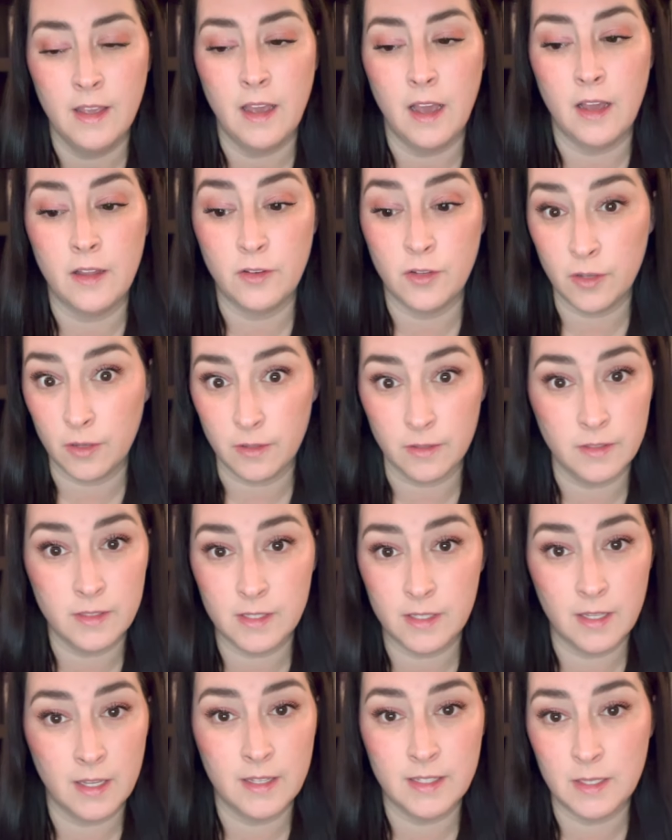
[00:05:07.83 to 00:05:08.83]

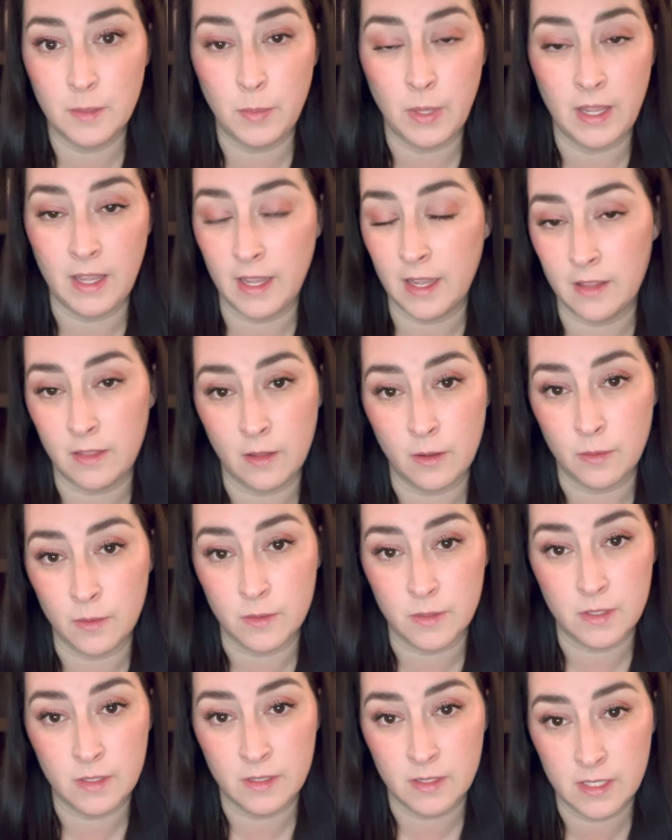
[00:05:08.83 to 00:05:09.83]
adults to be in
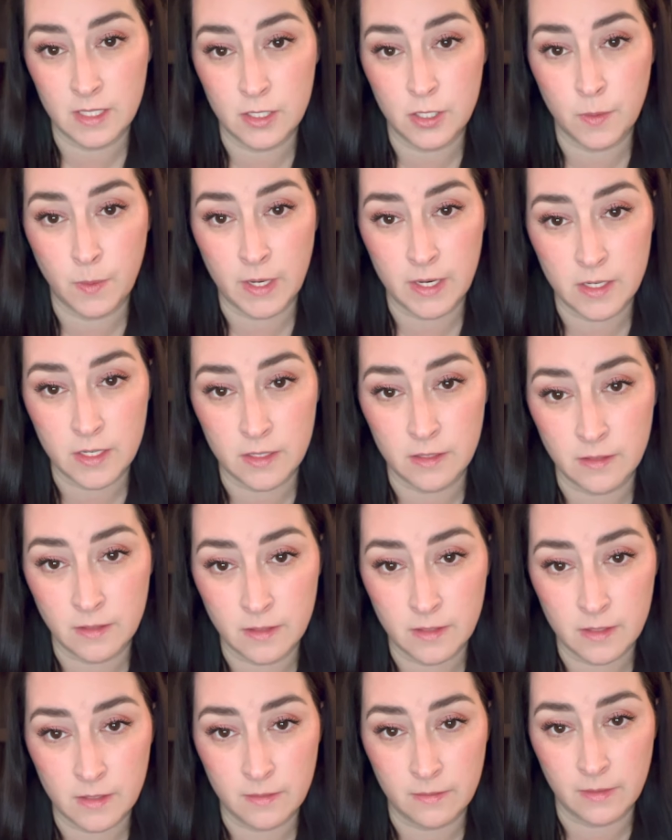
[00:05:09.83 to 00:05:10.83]
those
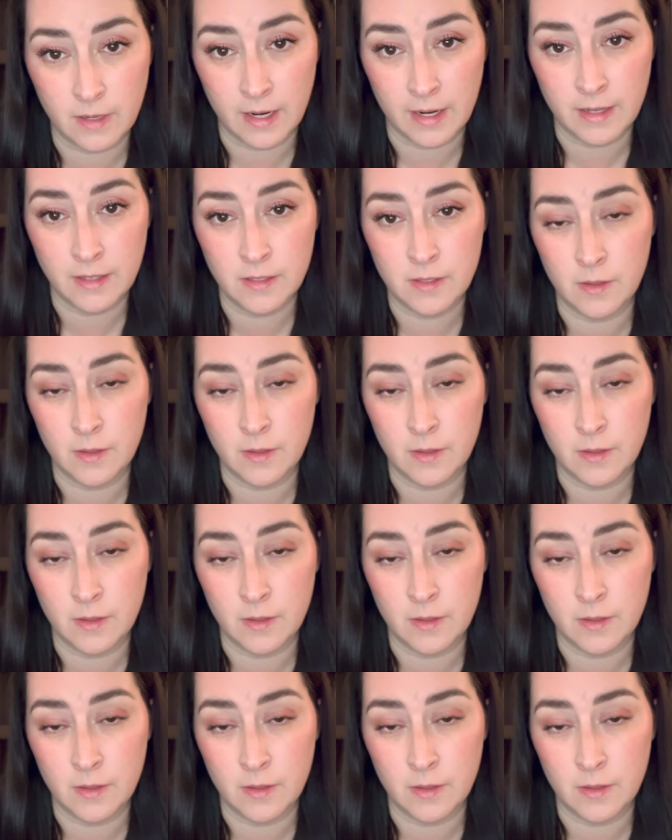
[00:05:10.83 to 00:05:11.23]
situations, right?